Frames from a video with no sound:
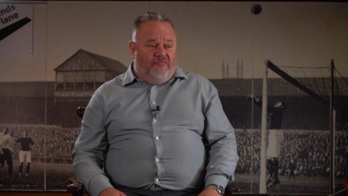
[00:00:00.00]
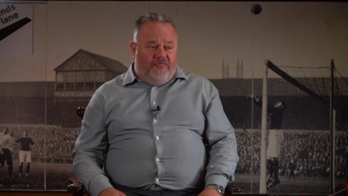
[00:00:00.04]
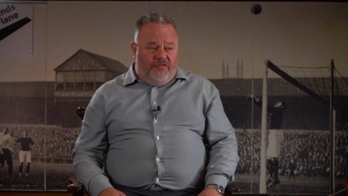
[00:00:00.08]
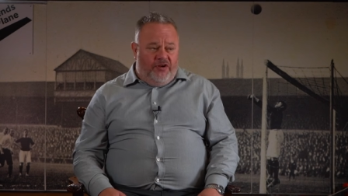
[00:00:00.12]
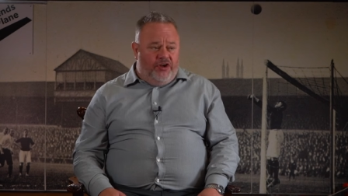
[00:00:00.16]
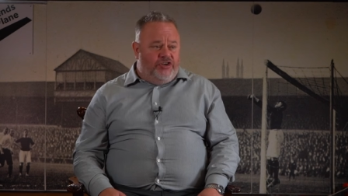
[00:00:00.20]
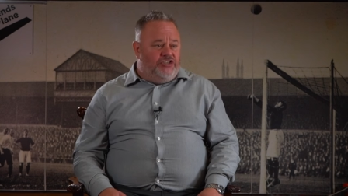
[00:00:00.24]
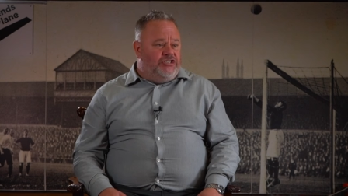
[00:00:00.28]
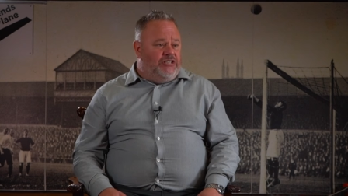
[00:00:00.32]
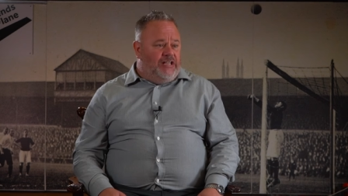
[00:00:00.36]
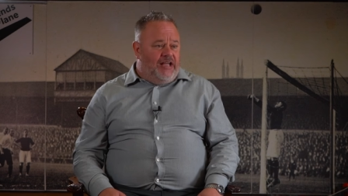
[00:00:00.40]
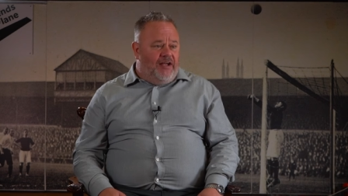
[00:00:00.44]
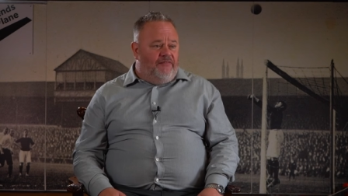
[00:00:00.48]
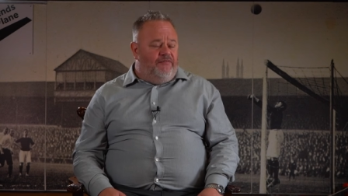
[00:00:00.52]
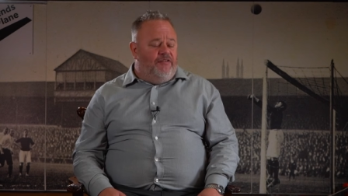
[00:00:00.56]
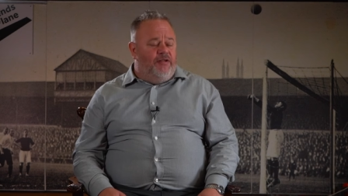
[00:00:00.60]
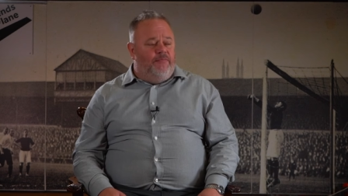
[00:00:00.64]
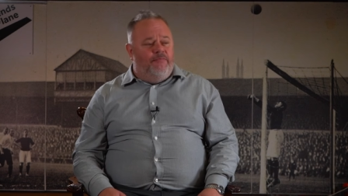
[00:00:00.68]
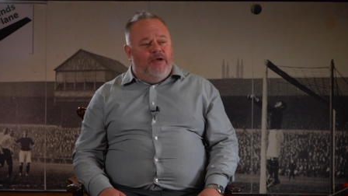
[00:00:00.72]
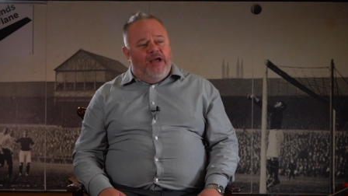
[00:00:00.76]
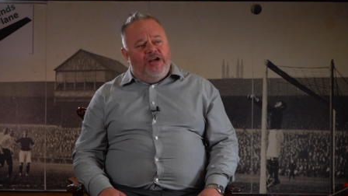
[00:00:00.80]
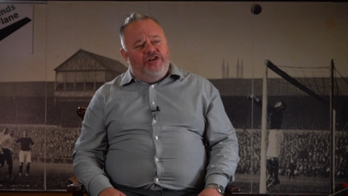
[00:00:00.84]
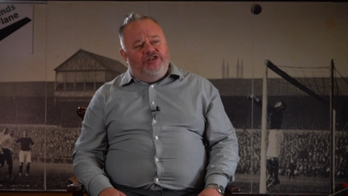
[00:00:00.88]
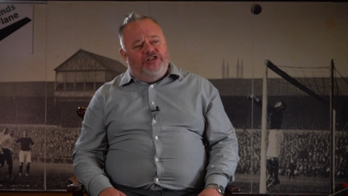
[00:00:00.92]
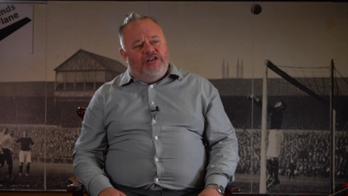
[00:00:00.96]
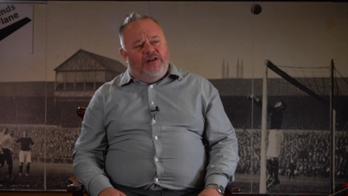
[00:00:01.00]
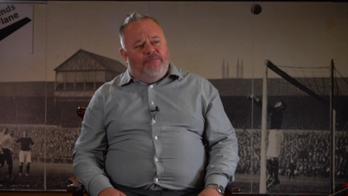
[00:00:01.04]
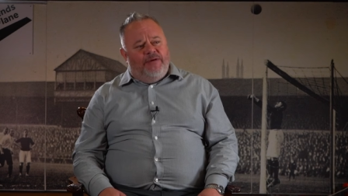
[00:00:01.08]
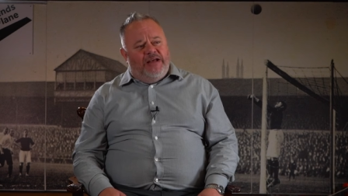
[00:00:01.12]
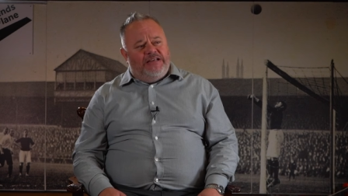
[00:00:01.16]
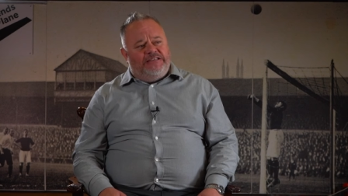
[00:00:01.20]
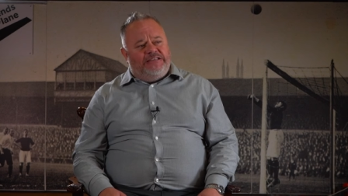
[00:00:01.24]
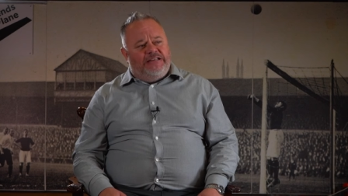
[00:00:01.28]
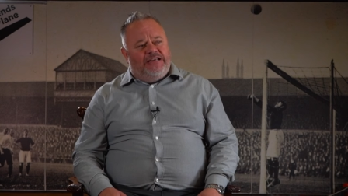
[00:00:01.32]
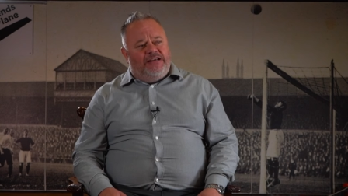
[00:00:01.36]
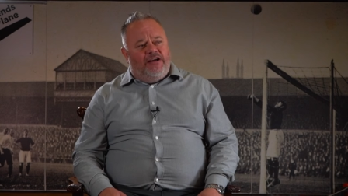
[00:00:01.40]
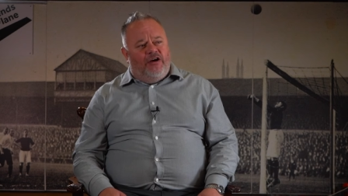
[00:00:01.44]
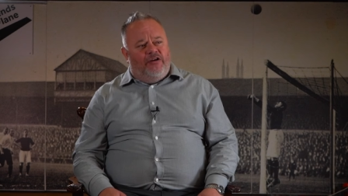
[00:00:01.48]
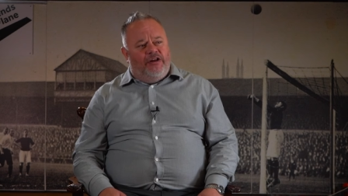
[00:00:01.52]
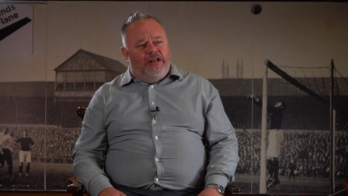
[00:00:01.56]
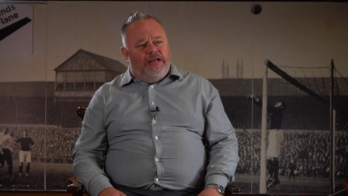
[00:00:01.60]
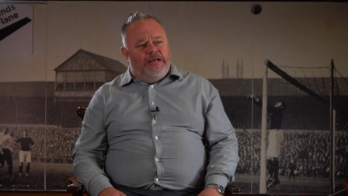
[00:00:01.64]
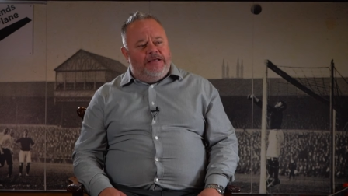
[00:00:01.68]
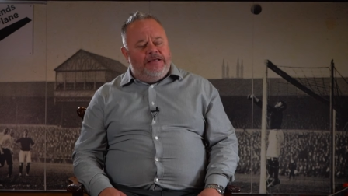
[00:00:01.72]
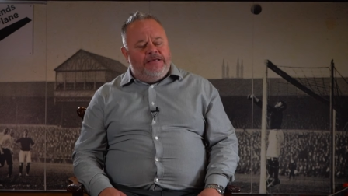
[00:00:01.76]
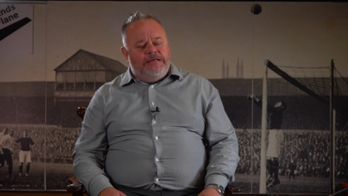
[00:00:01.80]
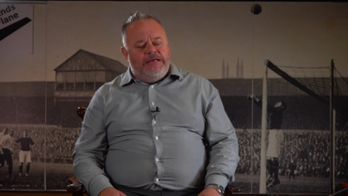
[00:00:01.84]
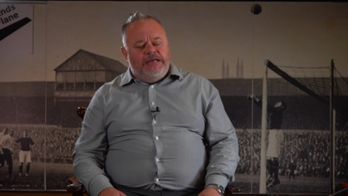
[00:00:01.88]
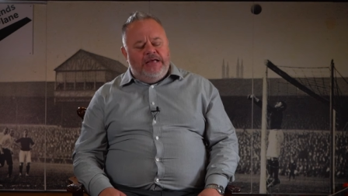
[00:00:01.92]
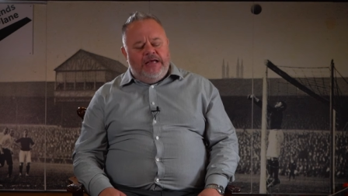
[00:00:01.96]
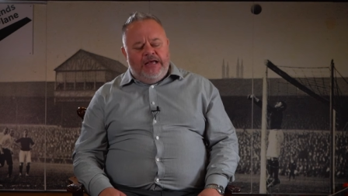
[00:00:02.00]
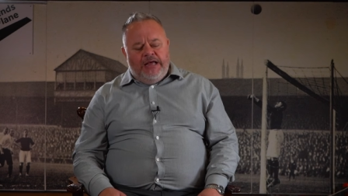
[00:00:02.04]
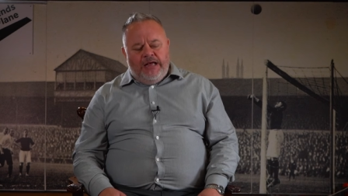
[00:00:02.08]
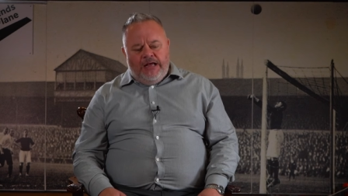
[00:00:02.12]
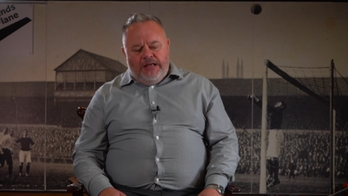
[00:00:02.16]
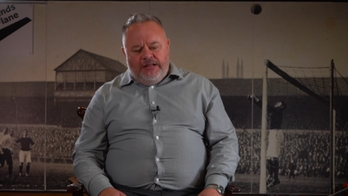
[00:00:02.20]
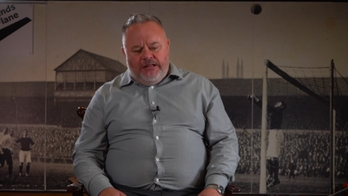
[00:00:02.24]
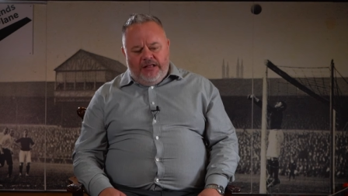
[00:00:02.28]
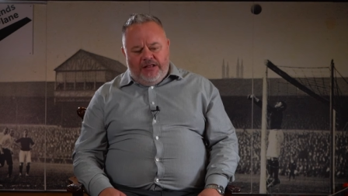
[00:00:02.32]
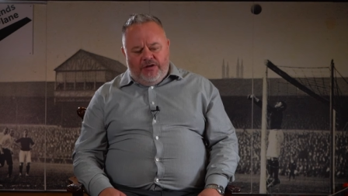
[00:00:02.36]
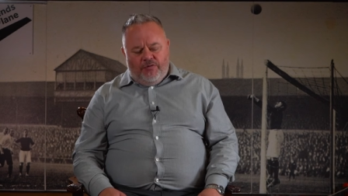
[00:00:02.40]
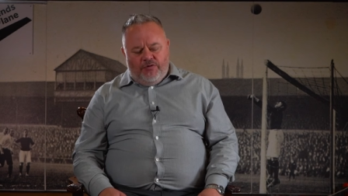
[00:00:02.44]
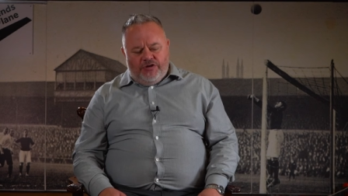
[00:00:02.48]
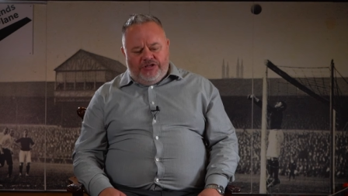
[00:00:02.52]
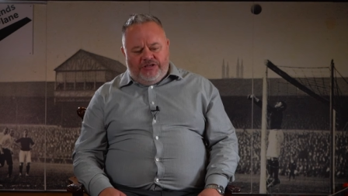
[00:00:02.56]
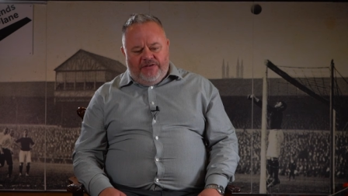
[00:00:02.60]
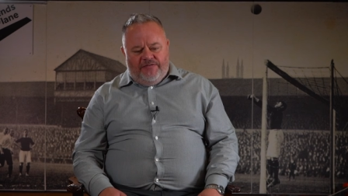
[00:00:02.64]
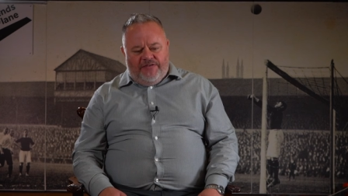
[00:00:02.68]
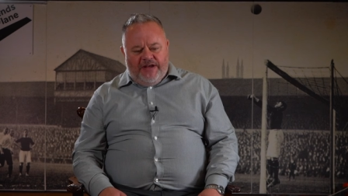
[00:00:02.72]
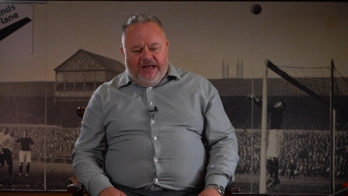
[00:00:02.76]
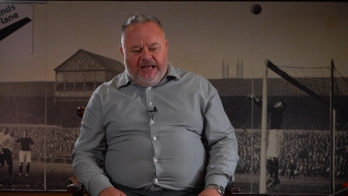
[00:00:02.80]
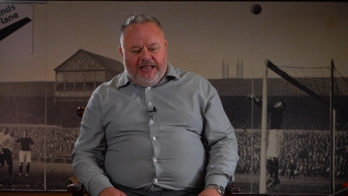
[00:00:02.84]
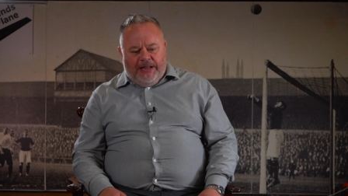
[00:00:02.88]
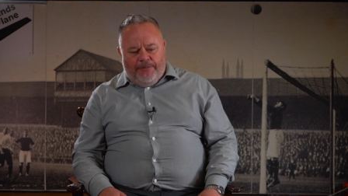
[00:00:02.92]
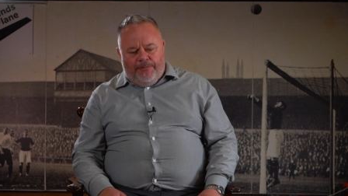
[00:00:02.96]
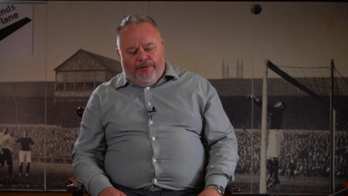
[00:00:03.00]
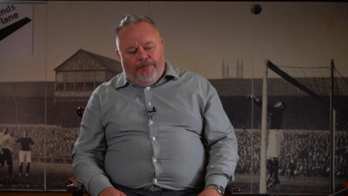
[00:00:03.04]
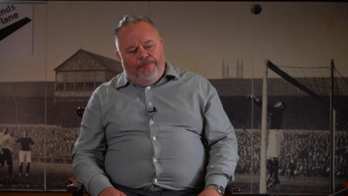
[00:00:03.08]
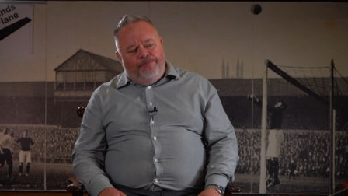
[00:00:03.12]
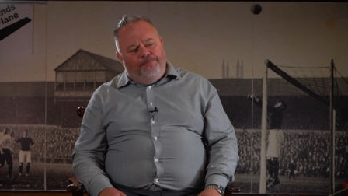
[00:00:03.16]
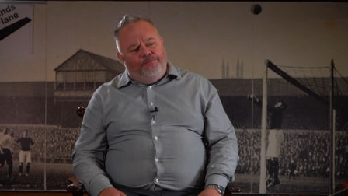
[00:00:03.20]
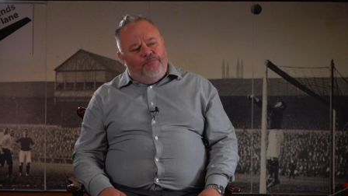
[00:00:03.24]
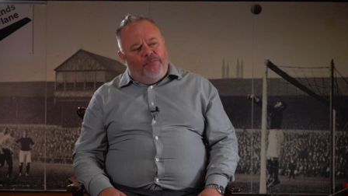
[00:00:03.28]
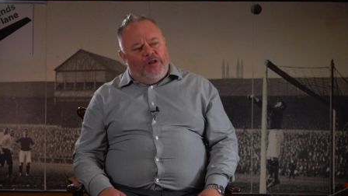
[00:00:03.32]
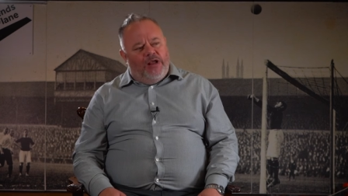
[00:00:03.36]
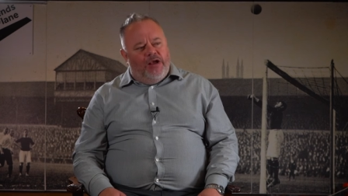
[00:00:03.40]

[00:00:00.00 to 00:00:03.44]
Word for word: virtually every major domestic honour that there was available.